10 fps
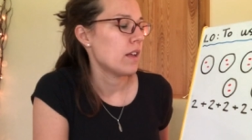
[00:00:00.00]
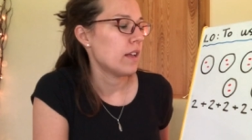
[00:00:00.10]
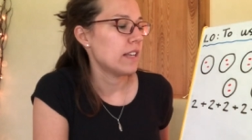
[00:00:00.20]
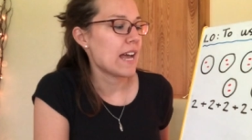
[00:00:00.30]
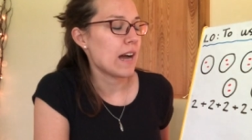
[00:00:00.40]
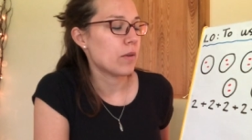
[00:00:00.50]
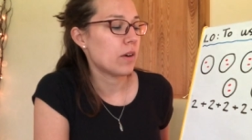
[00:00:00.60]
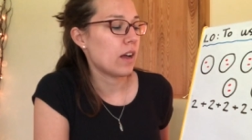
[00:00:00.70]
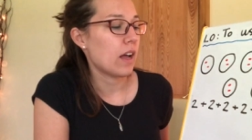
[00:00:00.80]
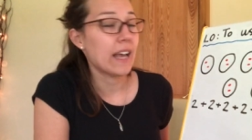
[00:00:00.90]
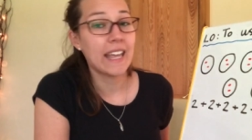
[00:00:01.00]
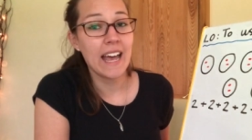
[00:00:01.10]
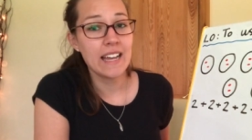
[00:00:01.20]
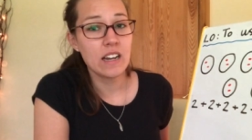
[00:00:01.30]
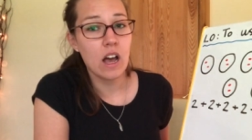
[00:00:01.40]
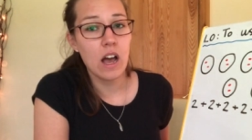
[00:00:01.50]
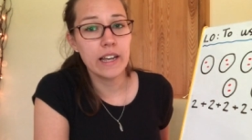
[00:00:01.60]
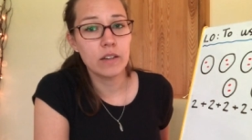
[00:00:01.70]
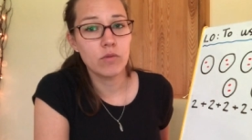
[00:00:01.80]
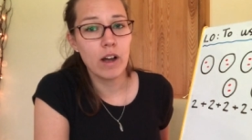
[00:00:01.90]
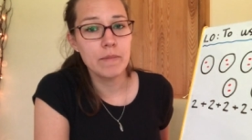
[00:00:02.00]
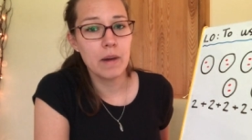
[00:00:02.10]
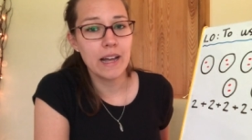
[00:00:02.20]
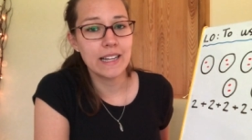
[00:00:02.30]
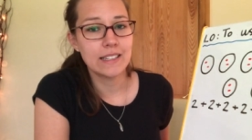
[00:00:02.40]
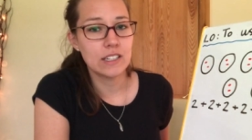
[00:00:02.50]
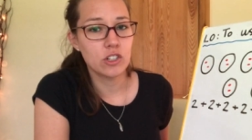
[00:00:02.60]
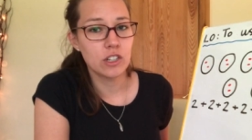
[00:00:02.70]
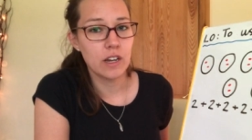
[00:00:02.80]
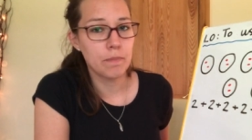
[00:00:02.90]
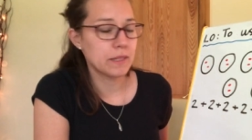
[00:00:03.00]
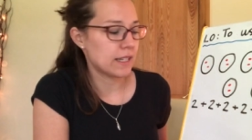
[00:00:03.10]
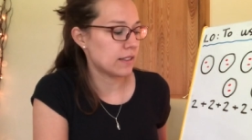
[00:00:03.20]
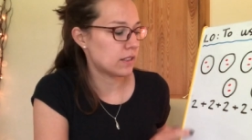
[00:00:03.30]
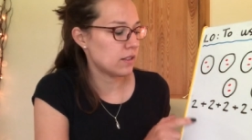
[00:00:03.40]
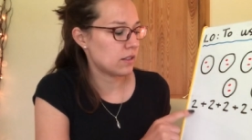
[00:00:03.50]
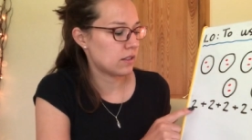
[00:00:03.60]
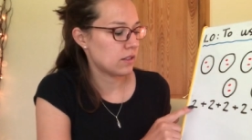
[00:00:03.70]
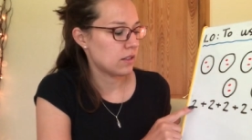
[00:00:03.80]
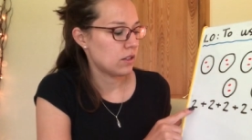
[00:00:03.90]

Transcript: Now, again, I can write my addition number sentence.